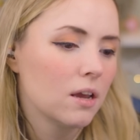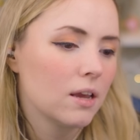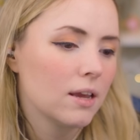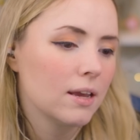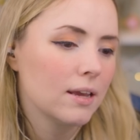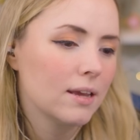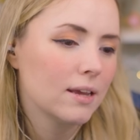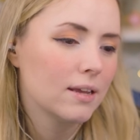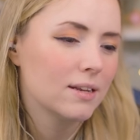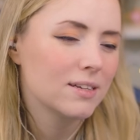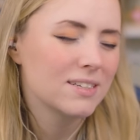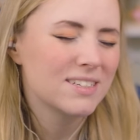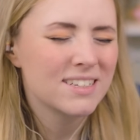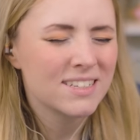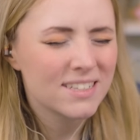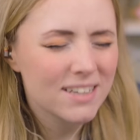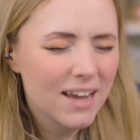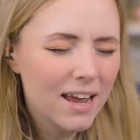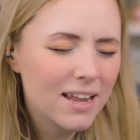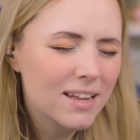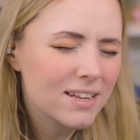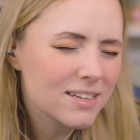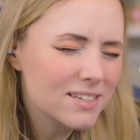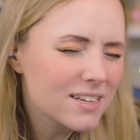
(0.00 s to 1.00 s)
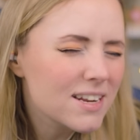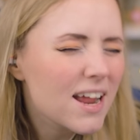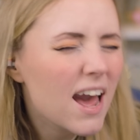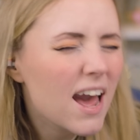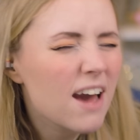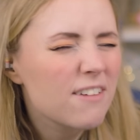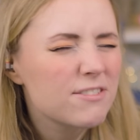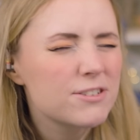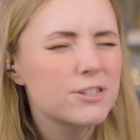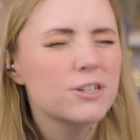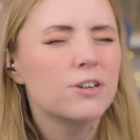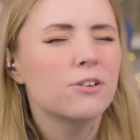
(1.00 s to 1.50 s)
and it did
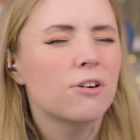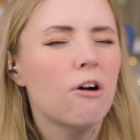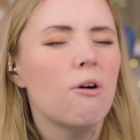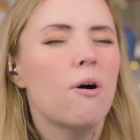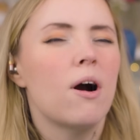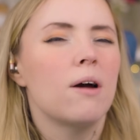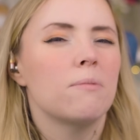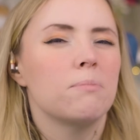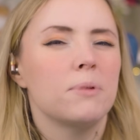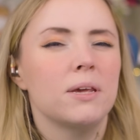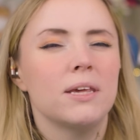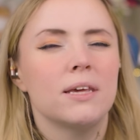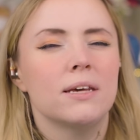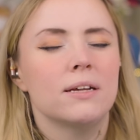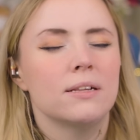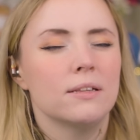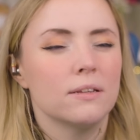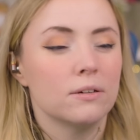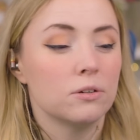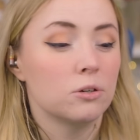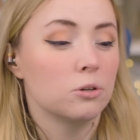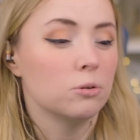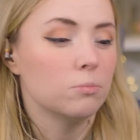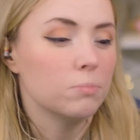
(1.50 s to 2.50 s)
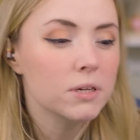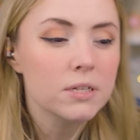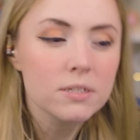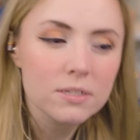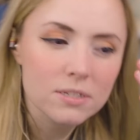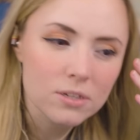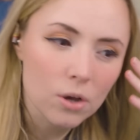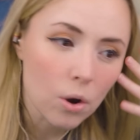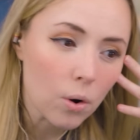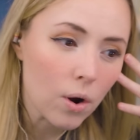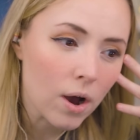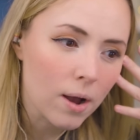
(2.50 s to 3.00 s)
have to grow on me a little bit.
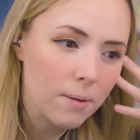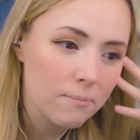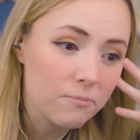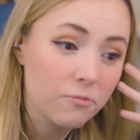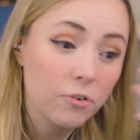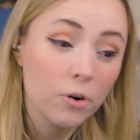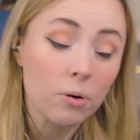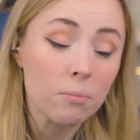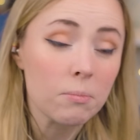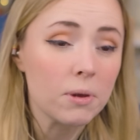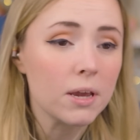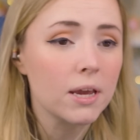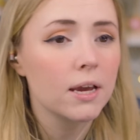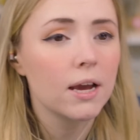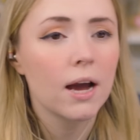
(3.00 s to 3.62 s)
So for me,